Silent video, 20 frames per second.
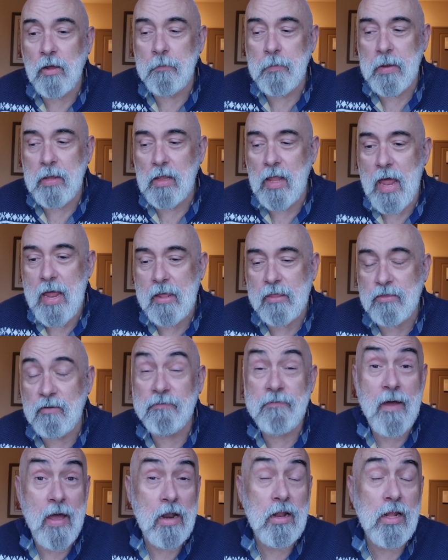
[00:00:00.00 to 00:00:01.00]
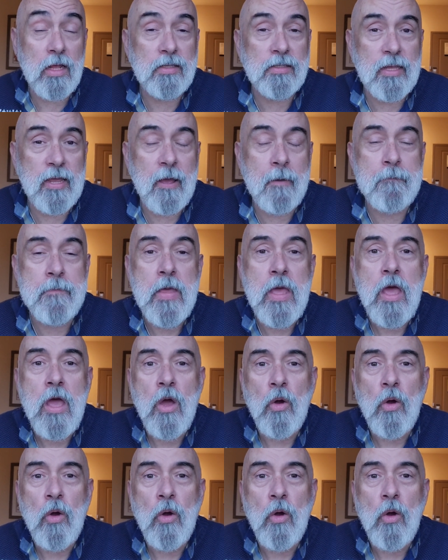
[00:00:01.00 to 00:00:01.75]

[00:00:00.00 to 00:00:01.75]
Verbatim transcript: there'd be like the final exam,